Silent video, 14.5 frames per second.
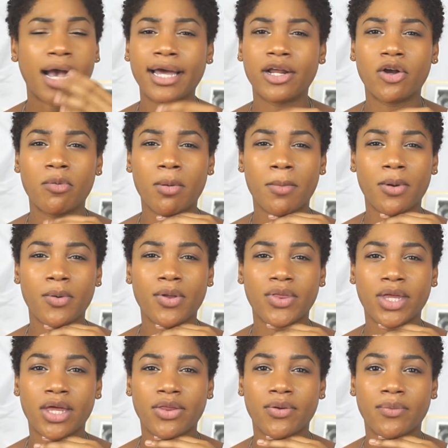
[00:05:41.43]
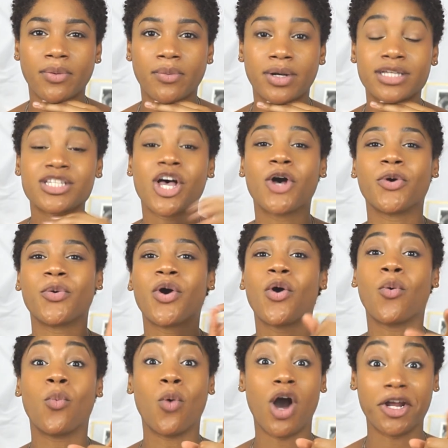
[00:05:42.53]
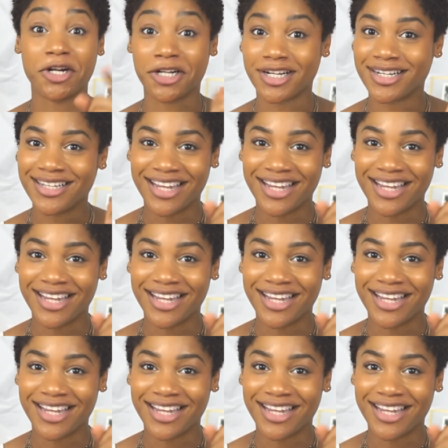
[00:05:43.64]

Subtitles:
I don't remember what the other one was. Oh, water.